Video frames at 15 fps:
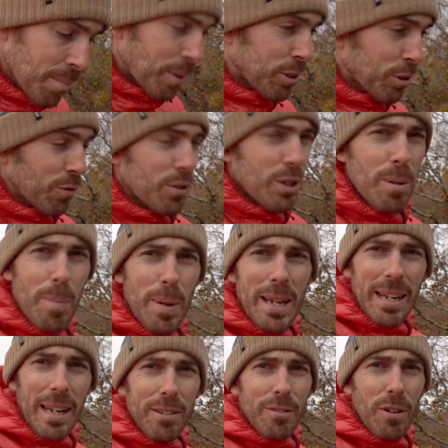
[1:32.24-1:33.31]
But sort of with the
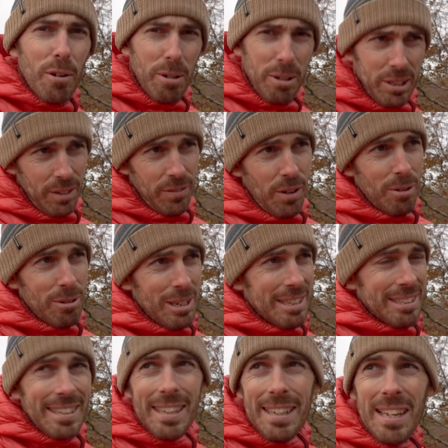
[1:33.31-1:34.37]
belay focus, if I was
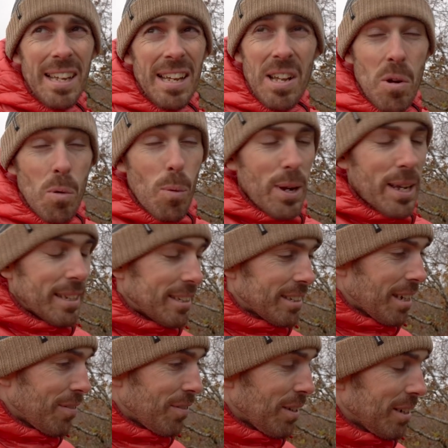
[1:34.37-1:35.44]
listing weird
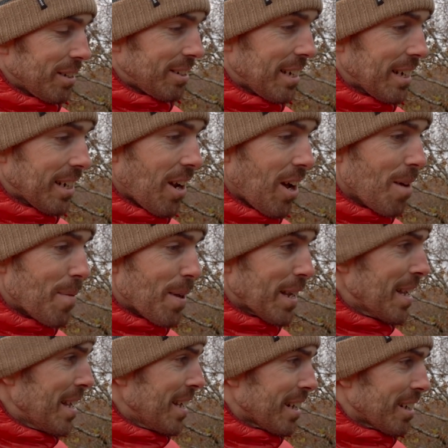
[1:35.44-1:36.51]
stuff that I see climbing,
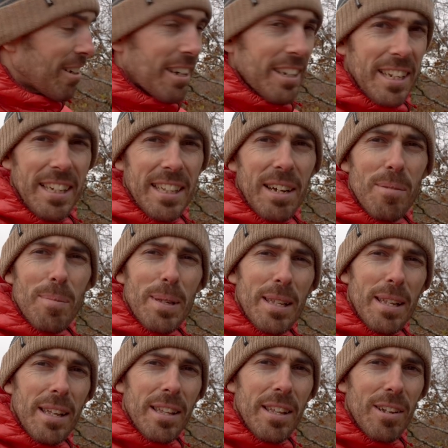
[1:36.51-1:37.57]
crikey, that would be
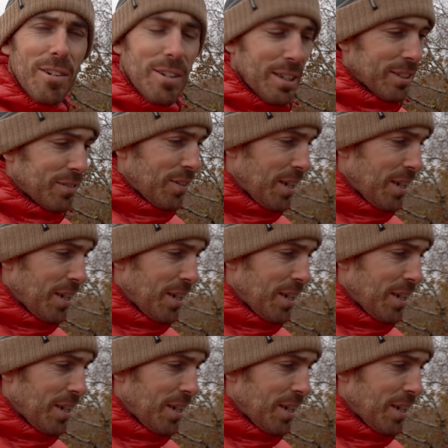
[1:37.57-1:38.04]
the longest